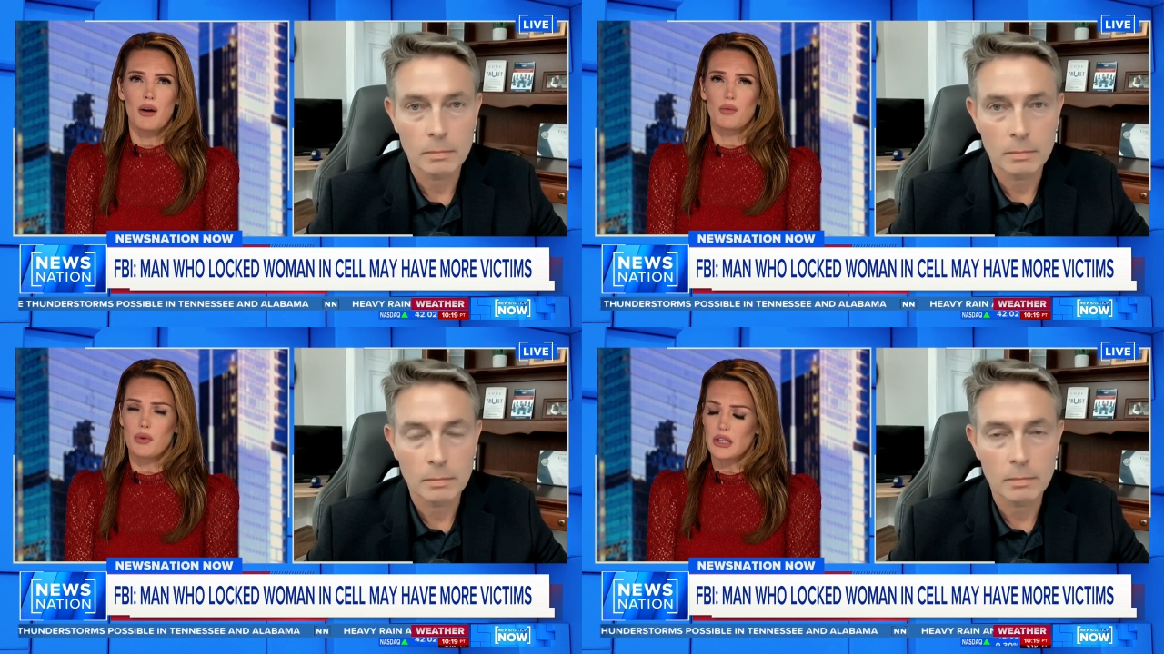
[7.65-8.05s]

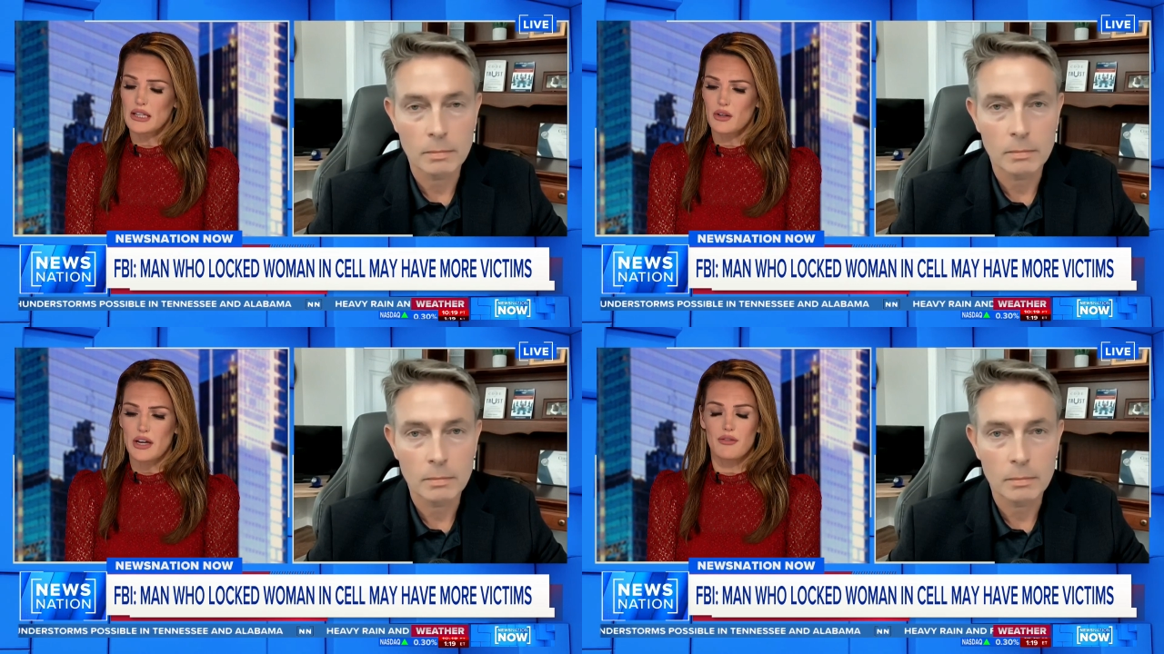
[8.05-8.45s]
Speaker 1: Uh,
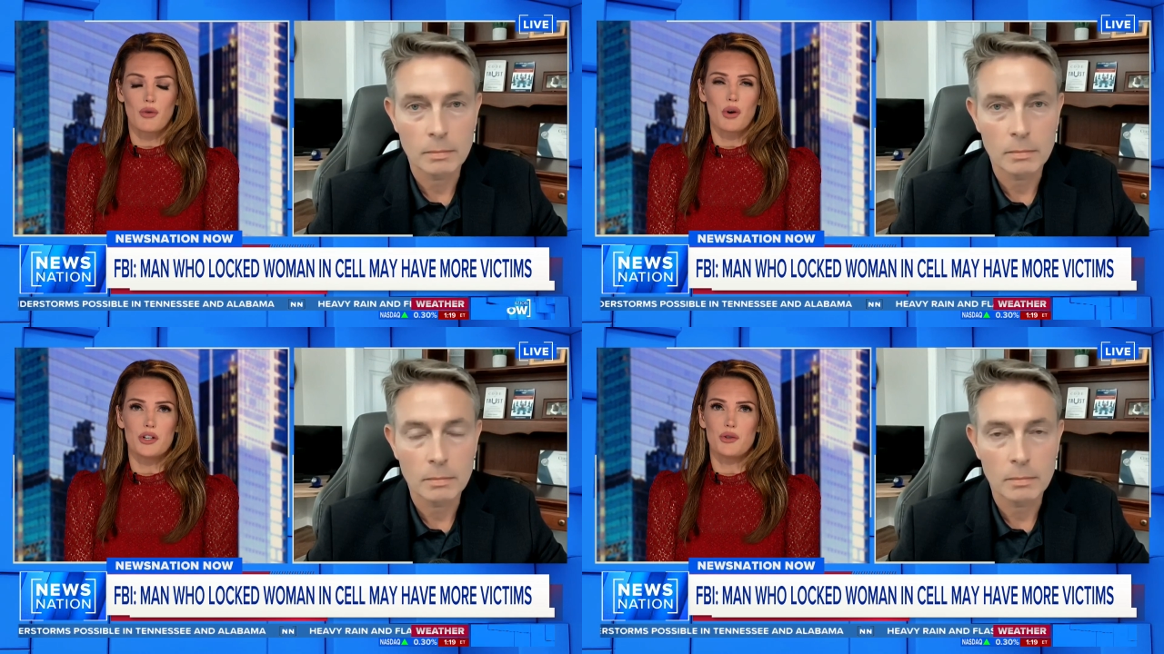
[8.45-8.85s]
really looking
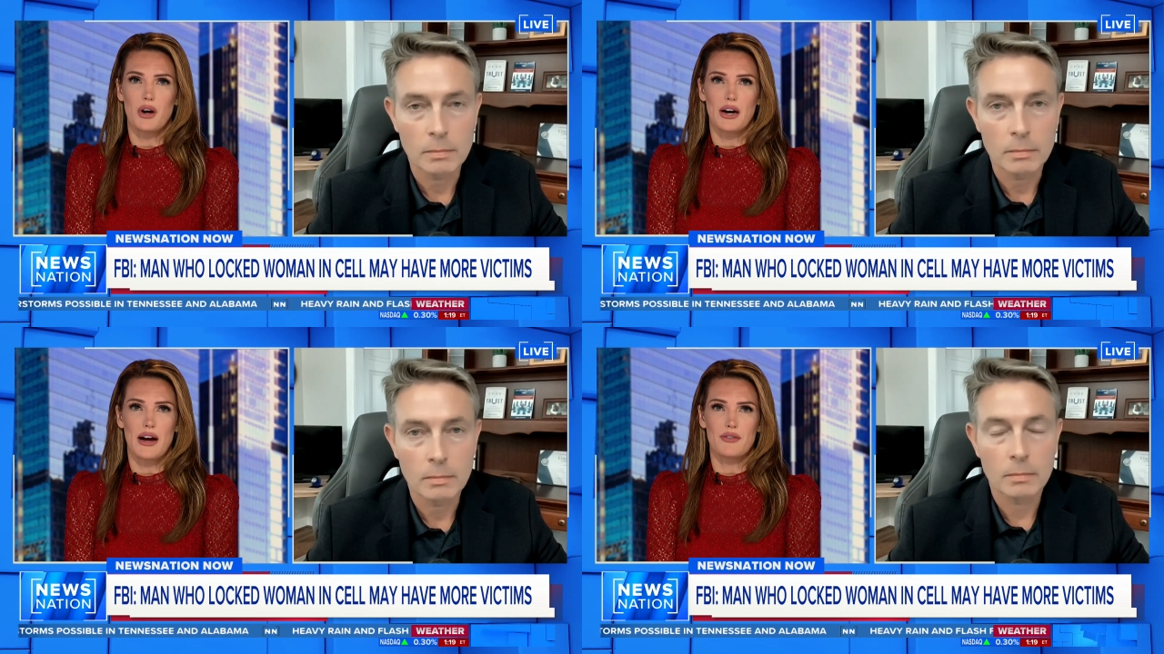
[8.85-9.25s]
forward
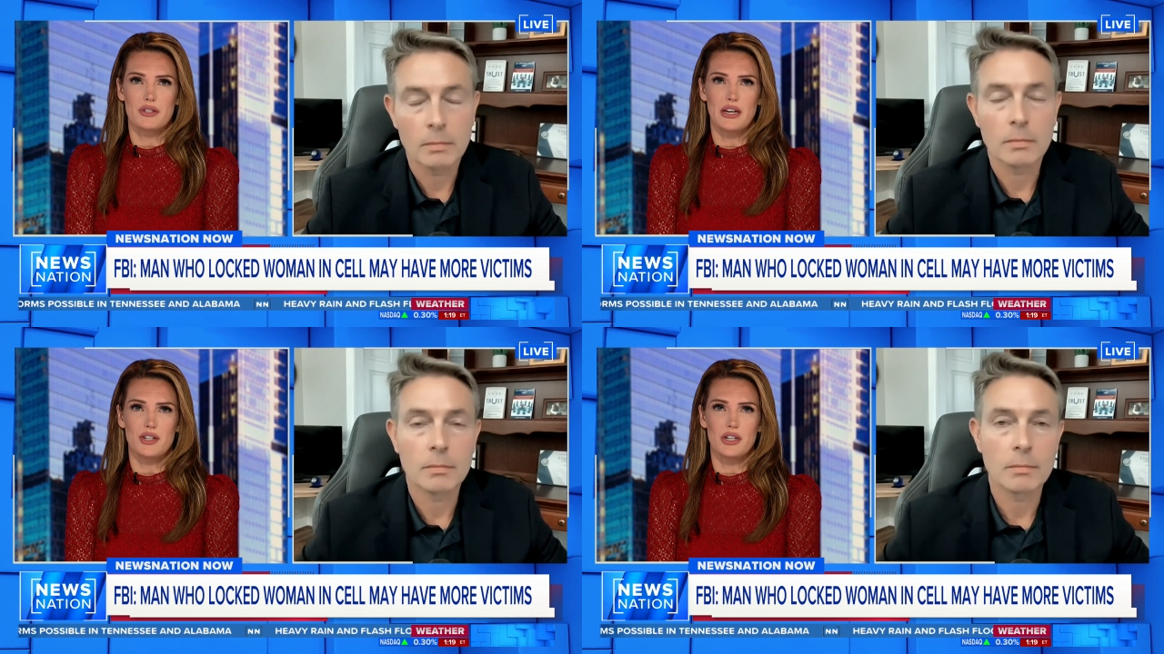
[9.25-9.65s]
to our
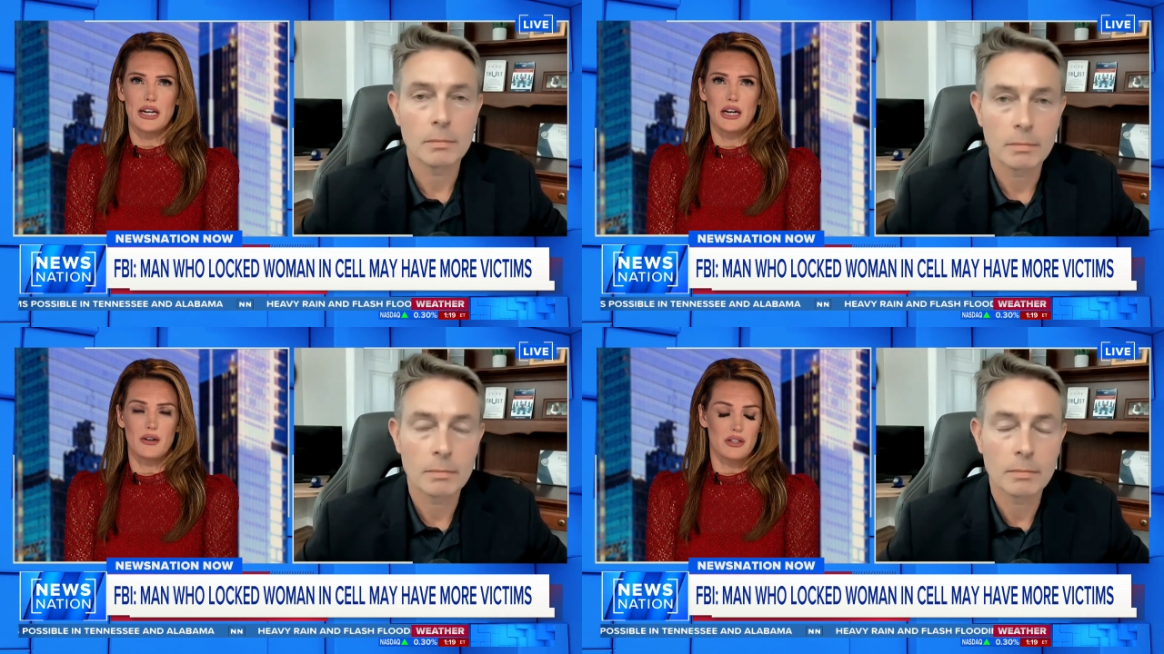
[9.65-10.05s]

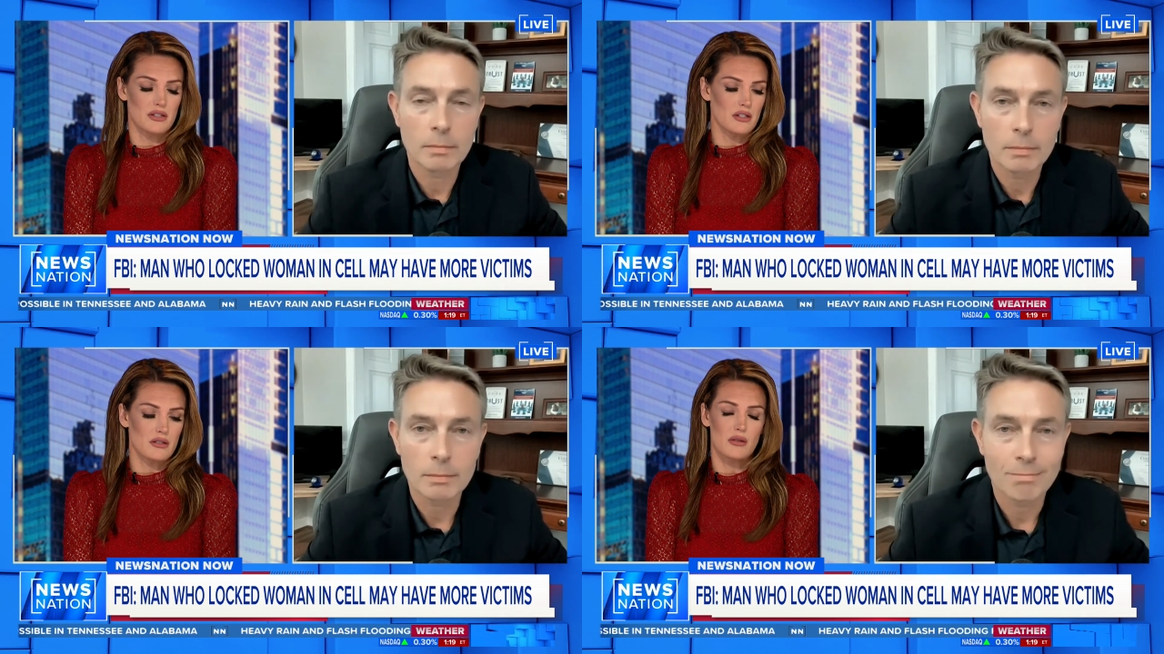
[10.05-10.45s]
conversation here.
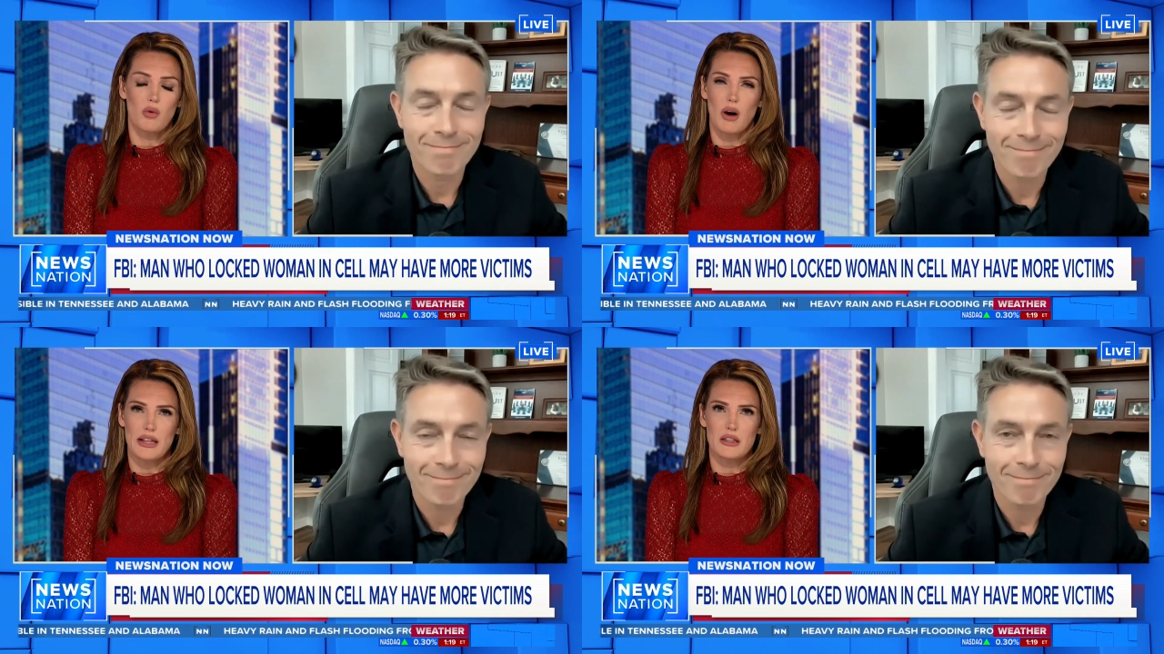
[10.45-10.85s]
This is
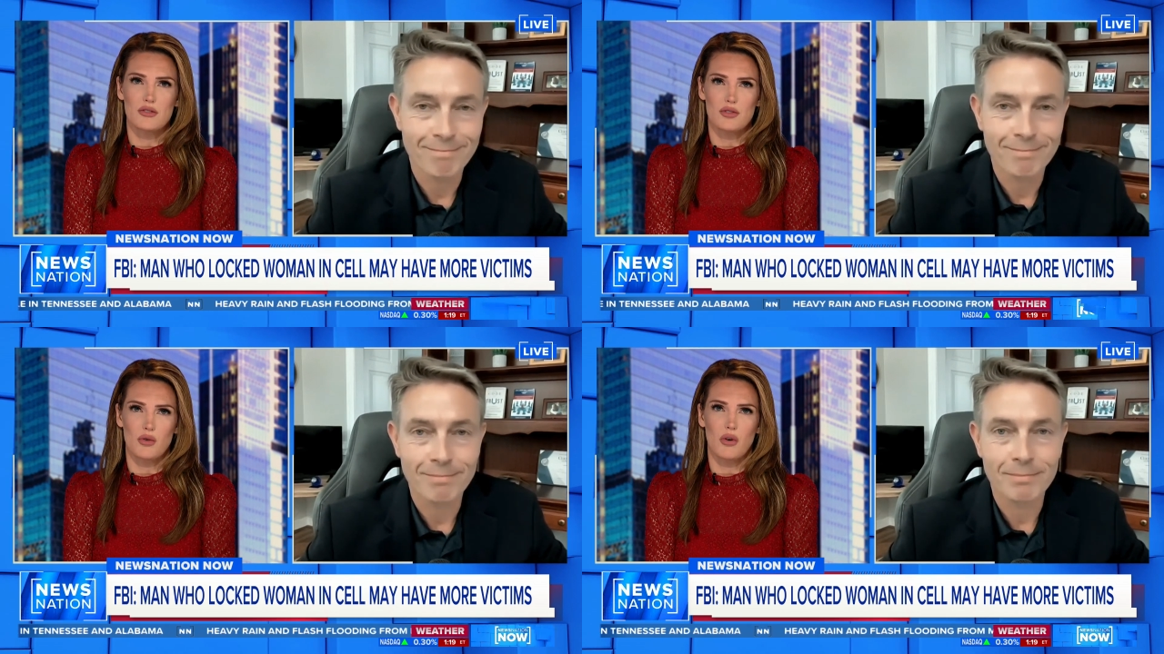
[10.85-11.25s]
quite
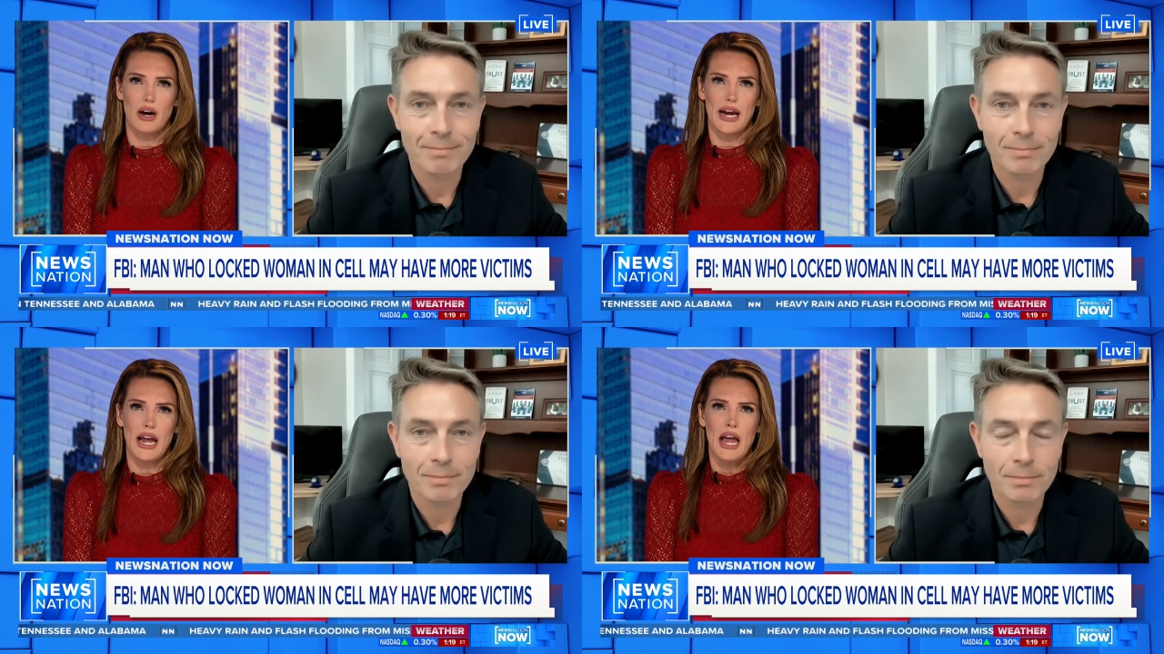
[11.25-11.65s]
the
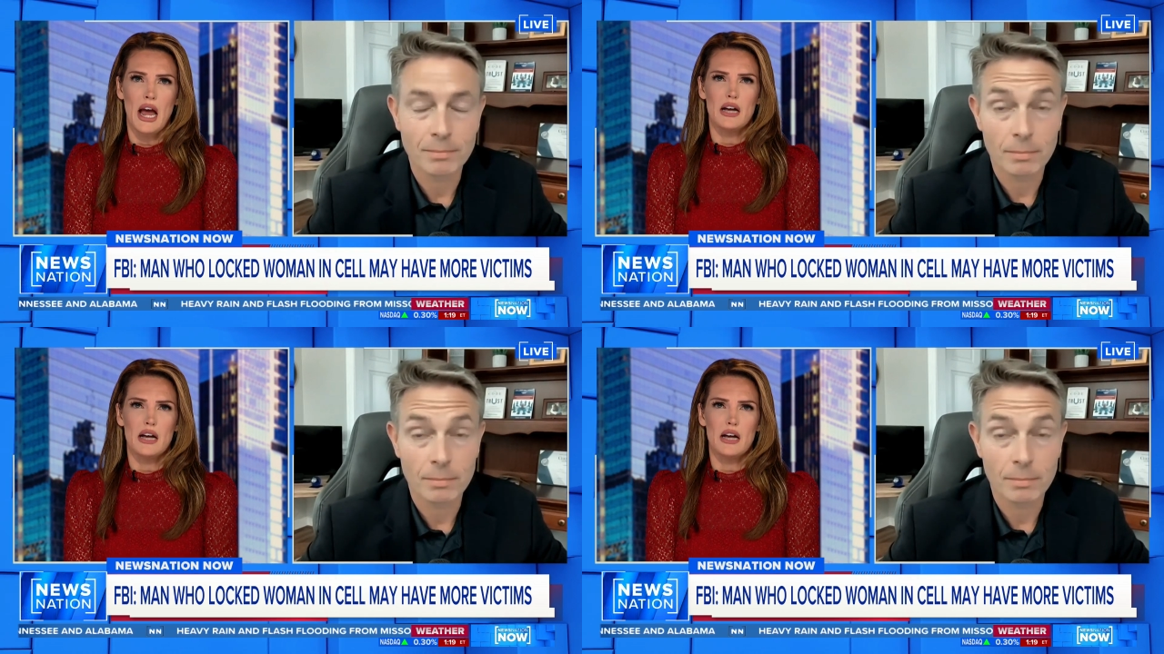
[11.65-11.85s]
story.